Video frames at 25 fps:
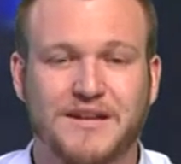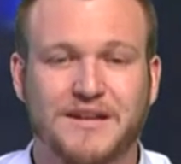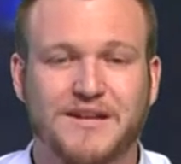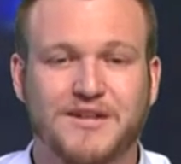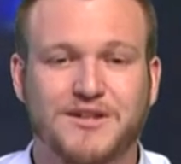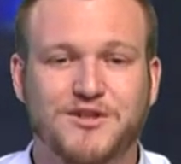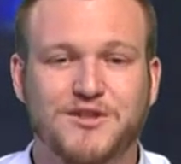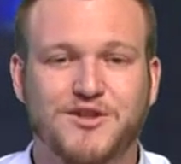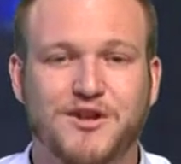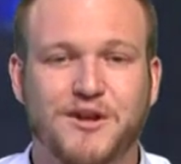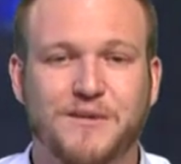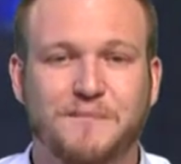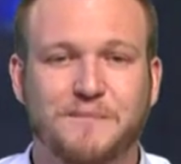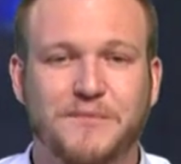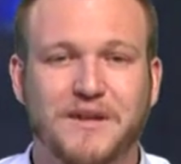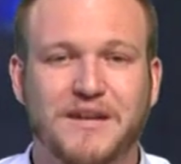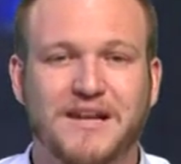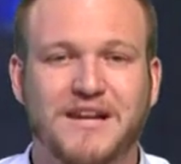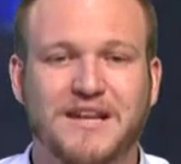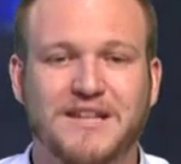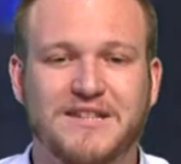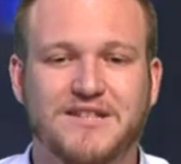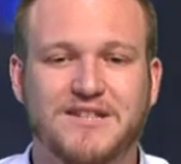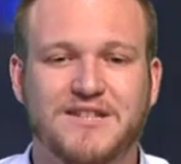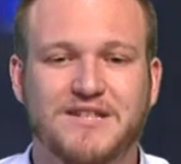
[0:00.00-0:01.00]
So
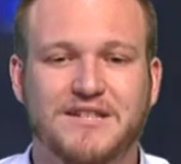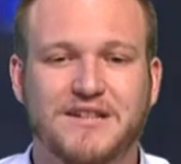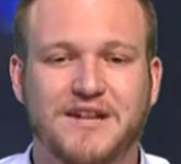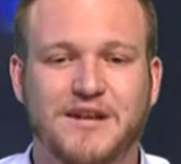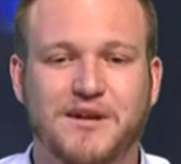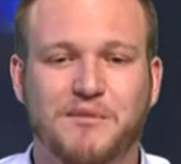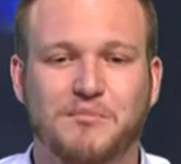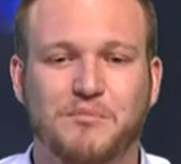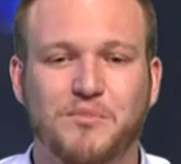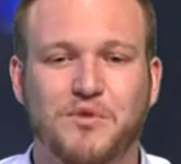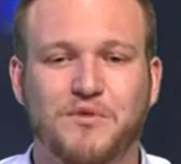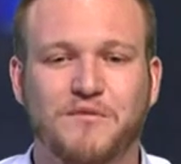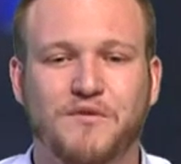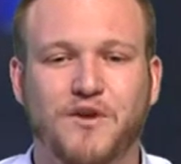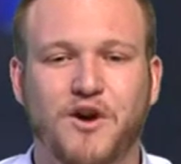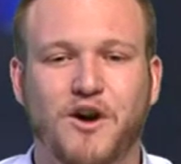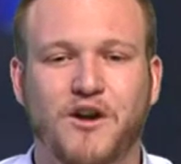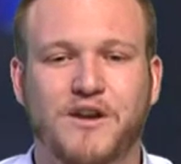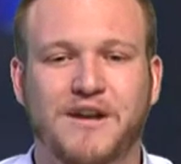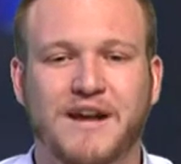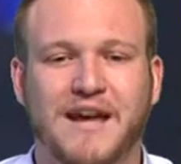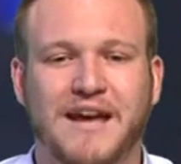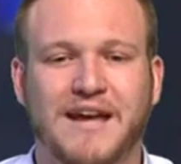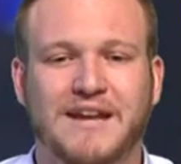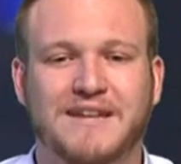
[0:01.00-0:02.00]
let's move
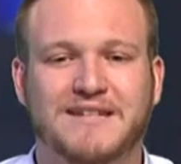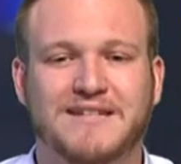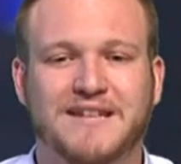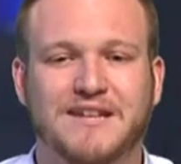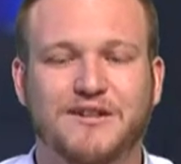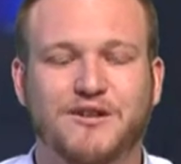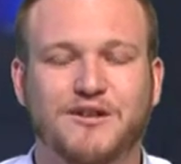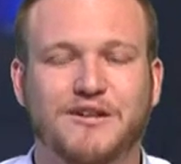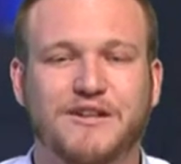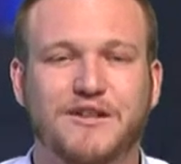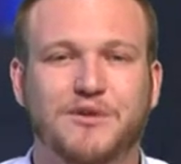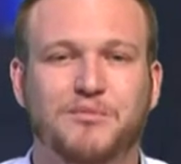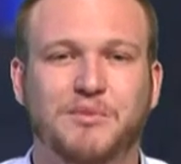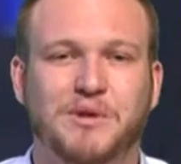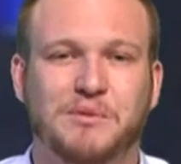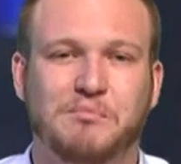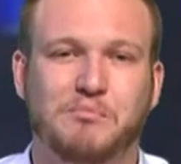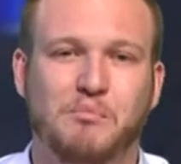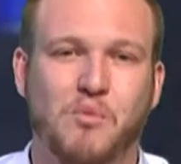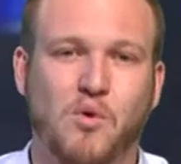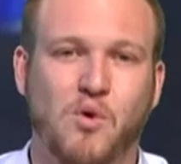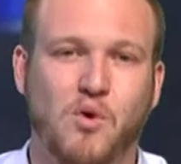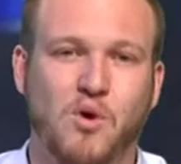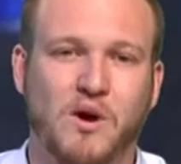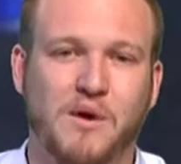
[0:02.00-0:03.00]
on and tell you a little bit
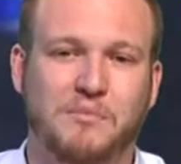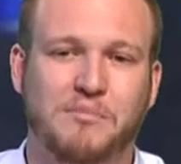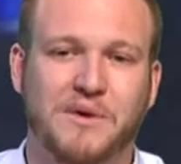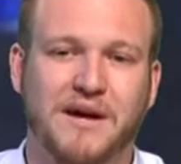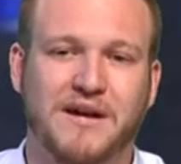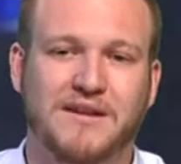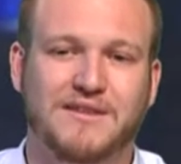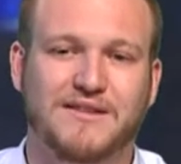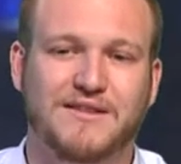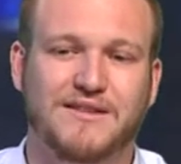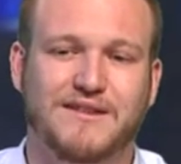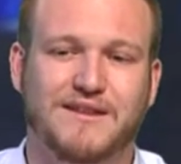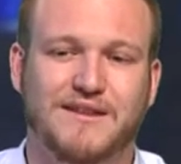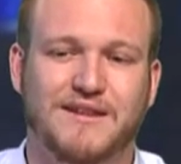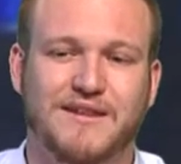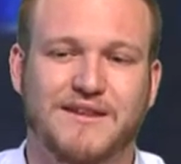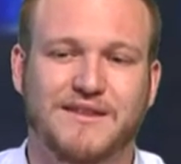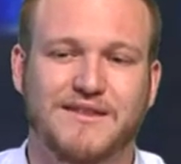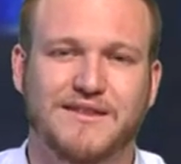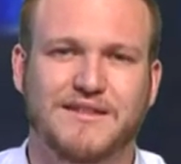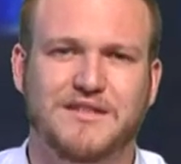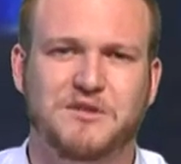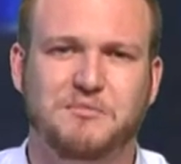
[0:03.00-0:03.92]
more about the